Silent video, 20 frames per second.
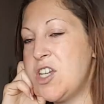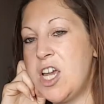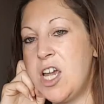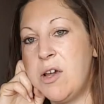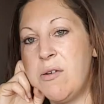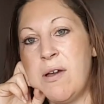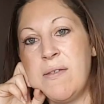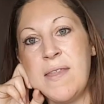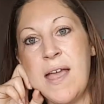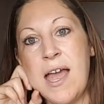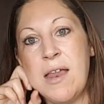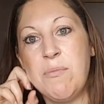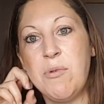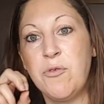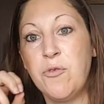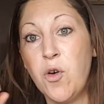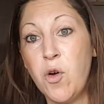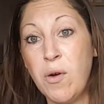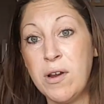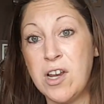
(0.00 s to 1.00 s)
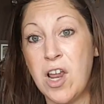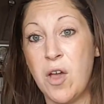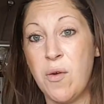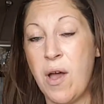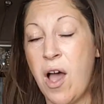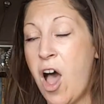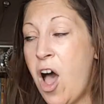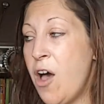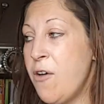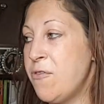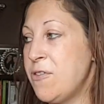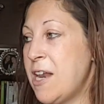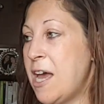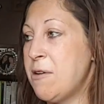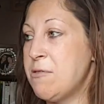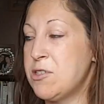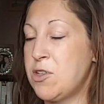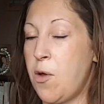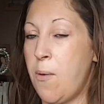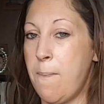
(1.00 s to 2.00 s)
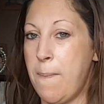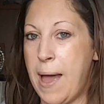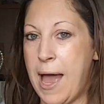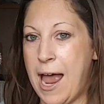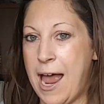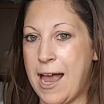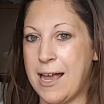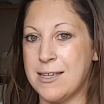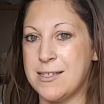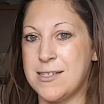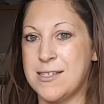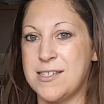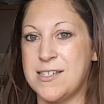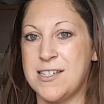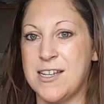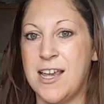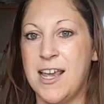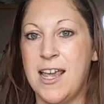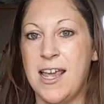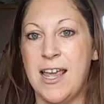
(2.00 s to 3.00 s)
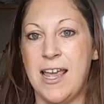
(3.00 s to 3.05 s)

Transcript: do? And then before I know it, half an hour has gone past,